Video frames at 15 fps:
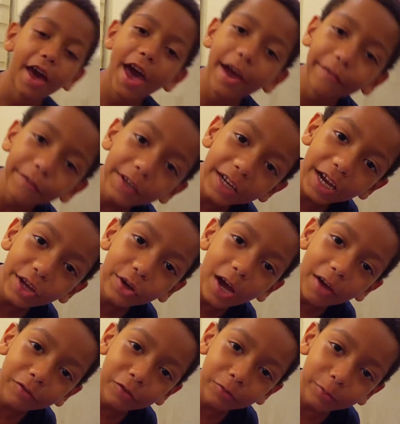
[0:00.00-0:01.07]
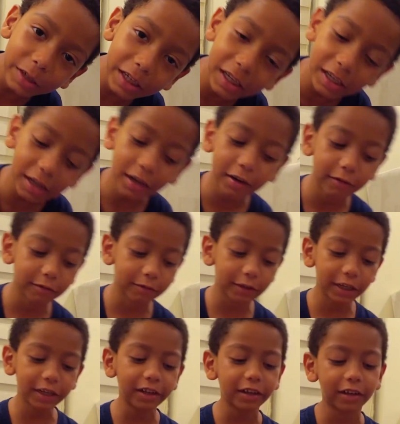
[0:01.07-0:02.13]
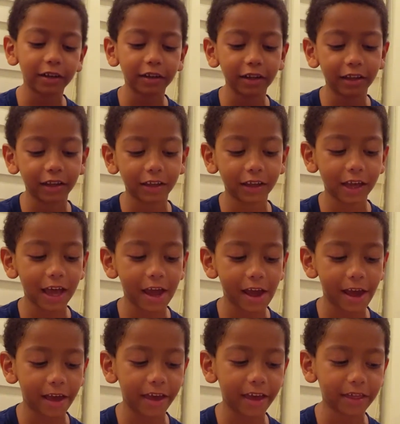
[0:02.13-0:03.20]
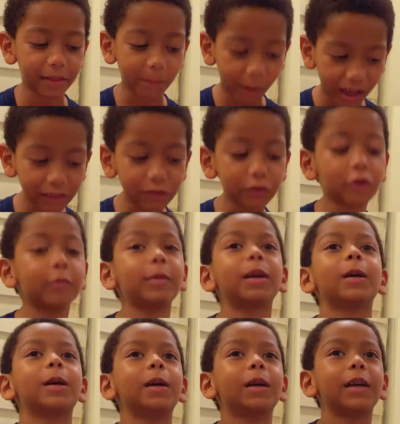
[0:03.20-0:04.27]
Every day you have to read. Read in the bathroom,